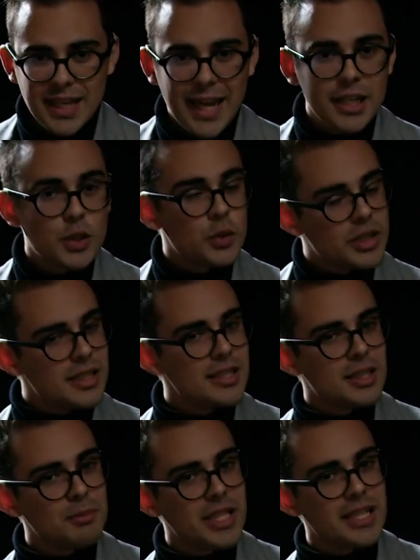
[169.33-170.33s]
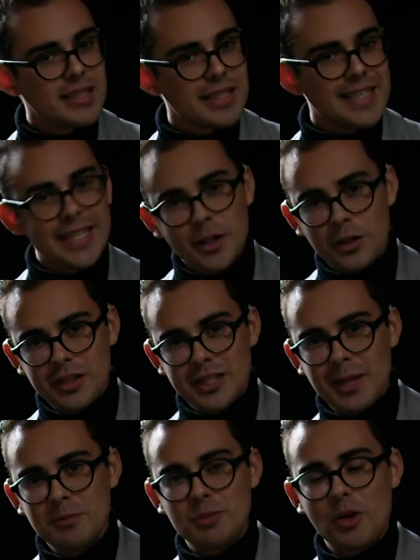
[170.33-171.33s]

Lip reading: and you didn't immediately hear the James